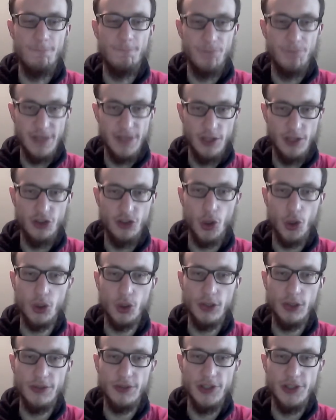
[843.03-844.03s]
In
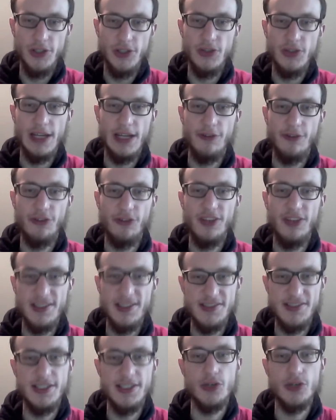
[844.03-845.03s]
total, you need to have
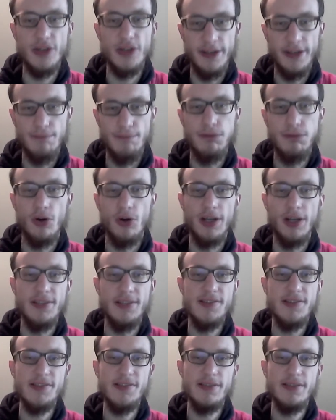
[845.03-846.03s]
60 credit
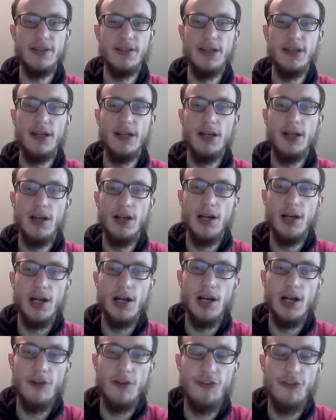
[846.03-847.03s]
points
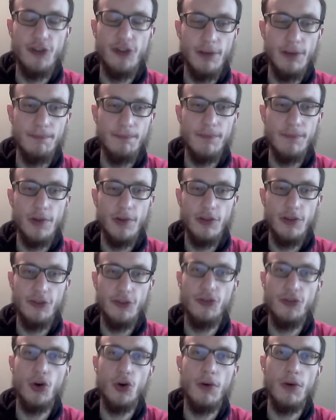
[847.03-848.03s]
from the
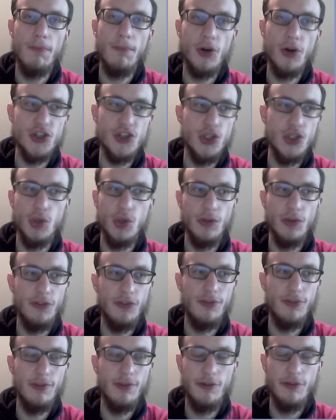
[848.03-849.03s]
4
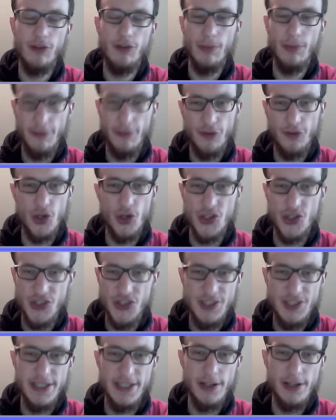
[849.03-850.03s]
modules from the
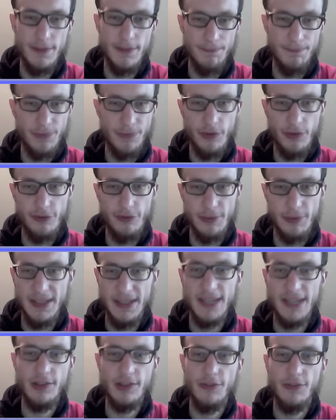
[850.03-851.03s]
first year. So from
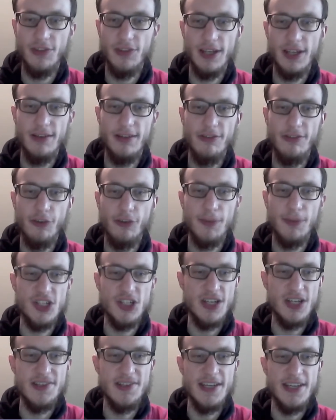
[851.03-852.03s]
elective studies, the
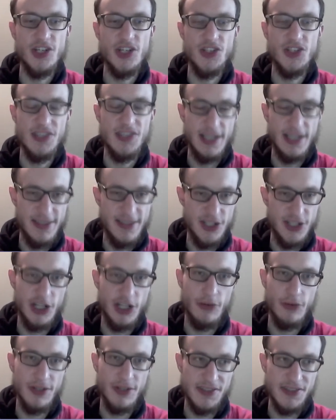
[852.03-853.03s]
specializations, and the
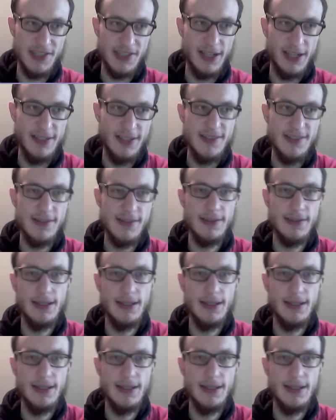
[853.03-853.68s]
general studies.